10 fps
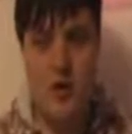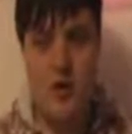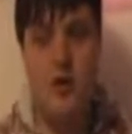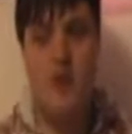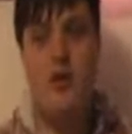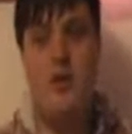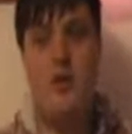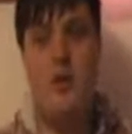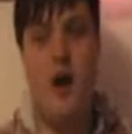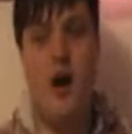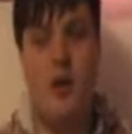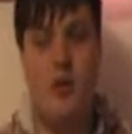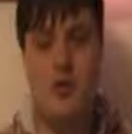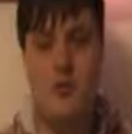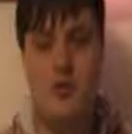on
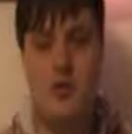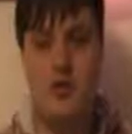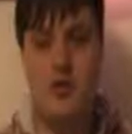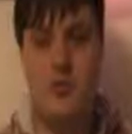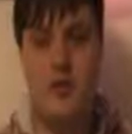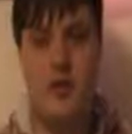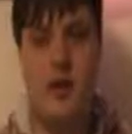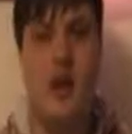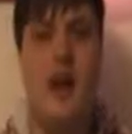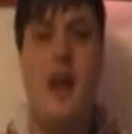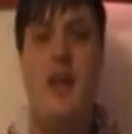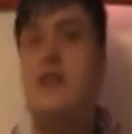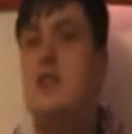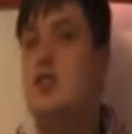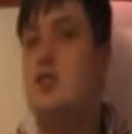throughout most of the movie. And
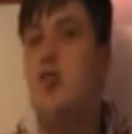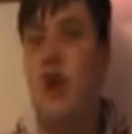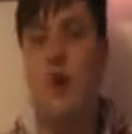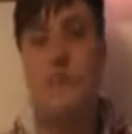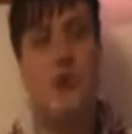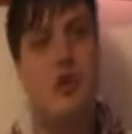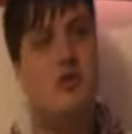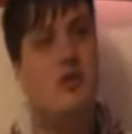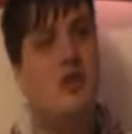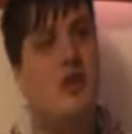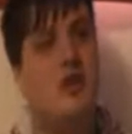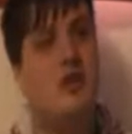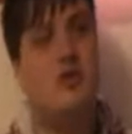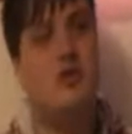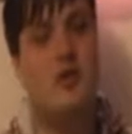it's not because the
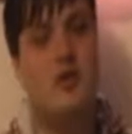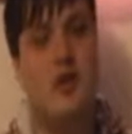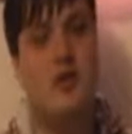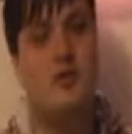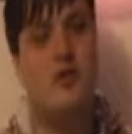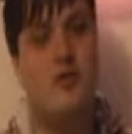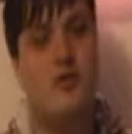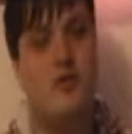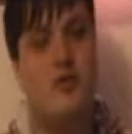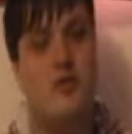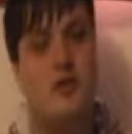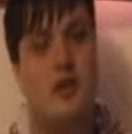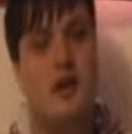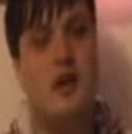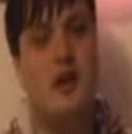storyline is
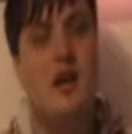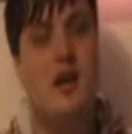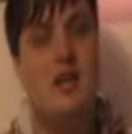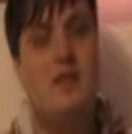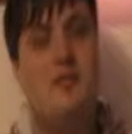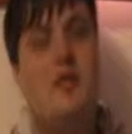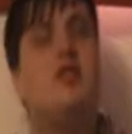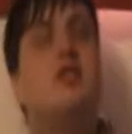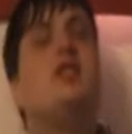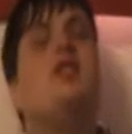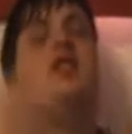confusing. It's because it's